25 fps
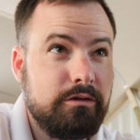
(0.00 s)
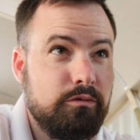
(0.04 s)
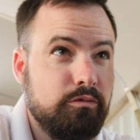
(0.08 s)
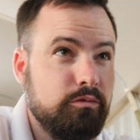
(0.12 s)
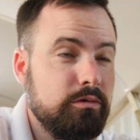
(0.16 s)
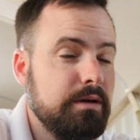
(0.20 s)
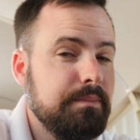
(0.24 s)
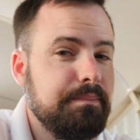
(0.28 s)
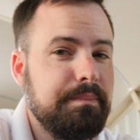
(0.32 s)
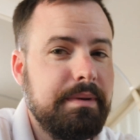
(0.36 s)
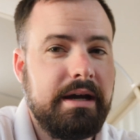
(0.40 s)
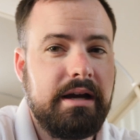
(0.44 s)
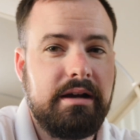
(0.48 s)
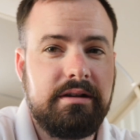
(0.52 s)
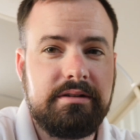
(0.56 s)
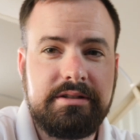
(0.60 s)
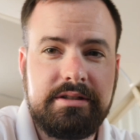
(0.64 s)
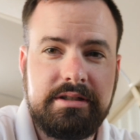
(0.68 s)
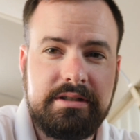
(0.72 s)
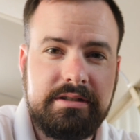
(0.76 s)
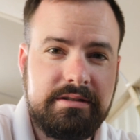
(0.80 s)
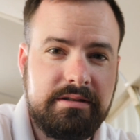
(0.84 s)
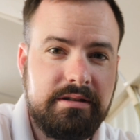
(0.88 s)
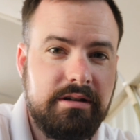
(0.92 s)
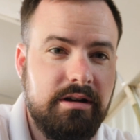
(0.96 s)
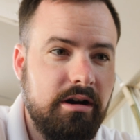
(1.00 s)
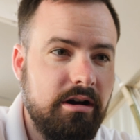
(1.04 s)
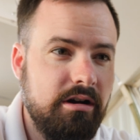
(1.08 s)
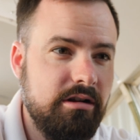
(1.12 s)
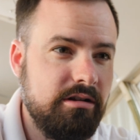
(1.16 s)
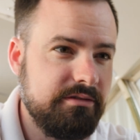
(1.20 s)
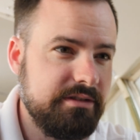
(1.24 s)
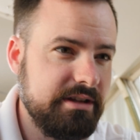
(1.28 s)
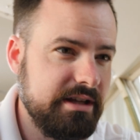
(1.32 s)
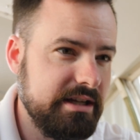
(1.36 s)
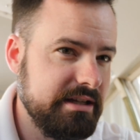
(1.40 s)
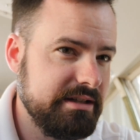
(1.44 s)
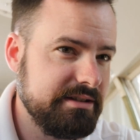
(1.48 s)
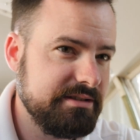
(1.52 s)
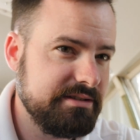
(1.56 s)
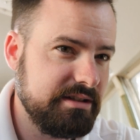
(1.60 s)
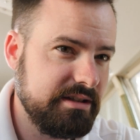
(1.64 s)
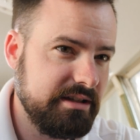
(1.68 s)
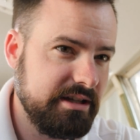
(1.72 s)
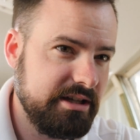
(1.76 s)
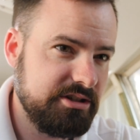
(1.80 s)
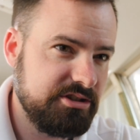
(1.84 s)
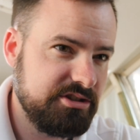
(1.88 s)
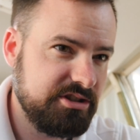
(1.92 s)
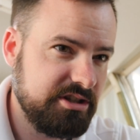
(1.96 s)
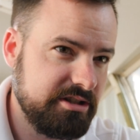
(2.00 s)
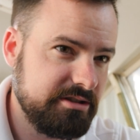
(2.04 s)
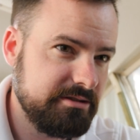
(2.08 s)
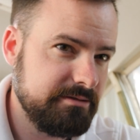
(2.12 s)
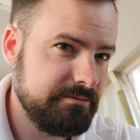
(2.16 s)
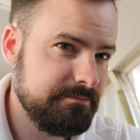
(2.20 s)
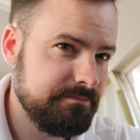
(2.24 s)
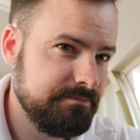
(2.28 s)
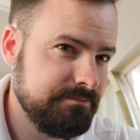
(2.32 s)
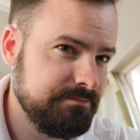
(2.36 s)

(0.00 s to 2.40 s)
rip out all that insulation.